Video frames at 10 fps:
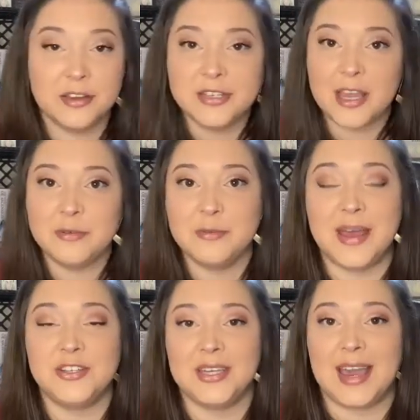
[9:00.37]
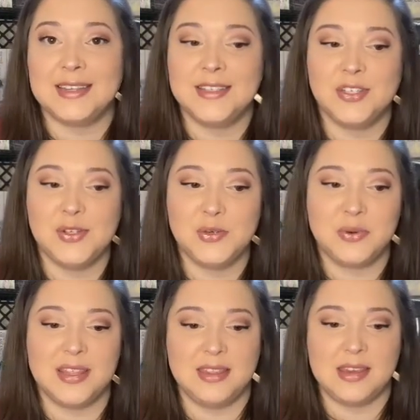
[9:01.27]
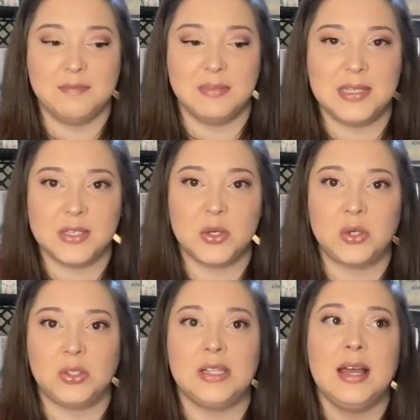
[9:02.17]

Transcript: Third type of magic has to do with the mystical